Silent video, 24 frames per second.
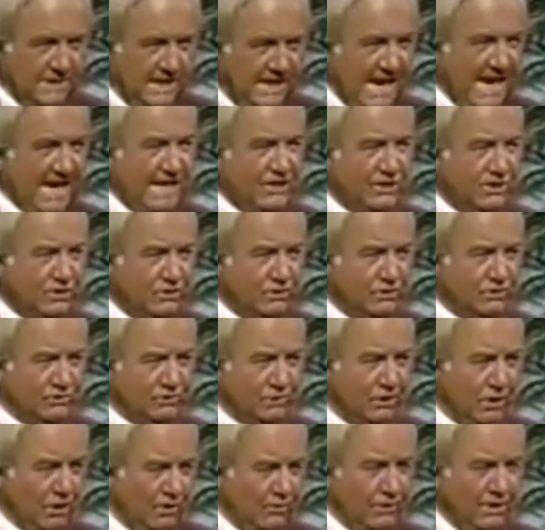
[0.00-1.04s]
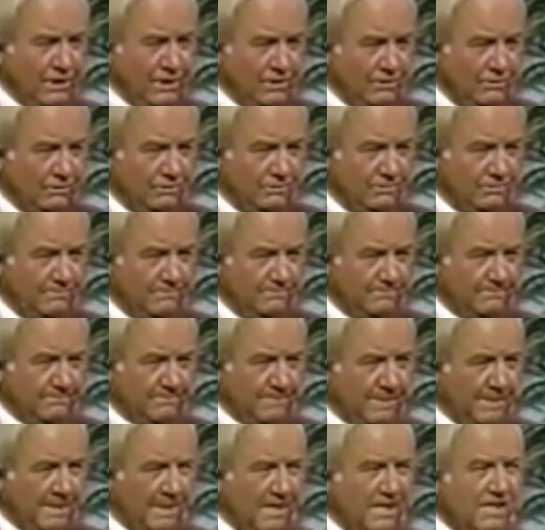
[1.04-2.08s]
Angels are real.
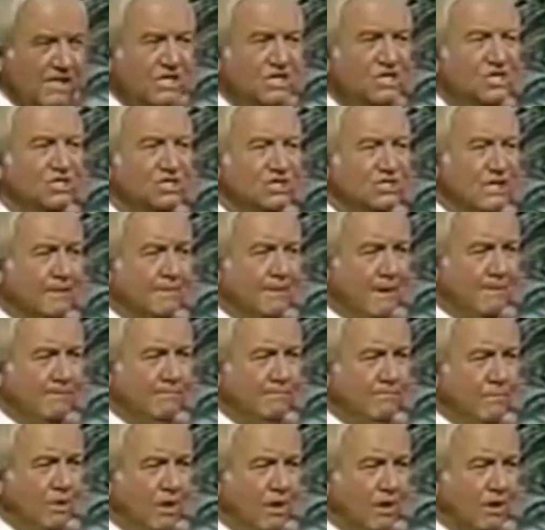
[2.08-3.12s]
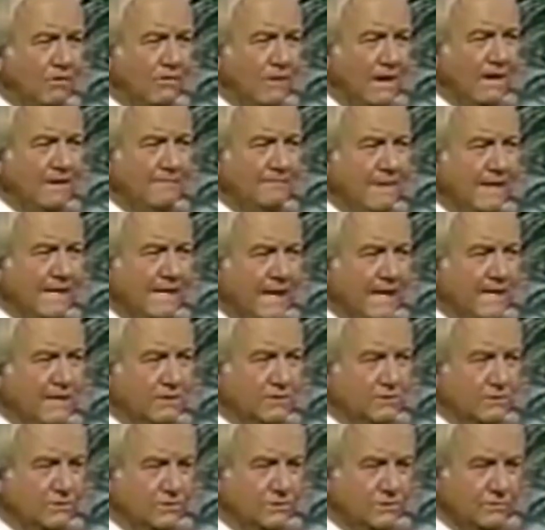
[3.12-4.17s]
Some of them are great big
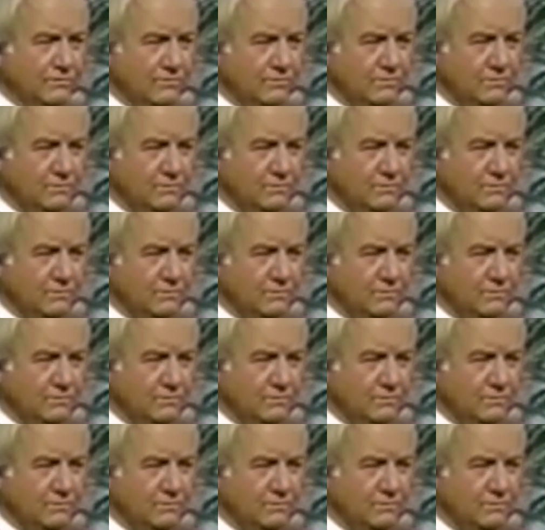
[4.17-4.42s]
angels.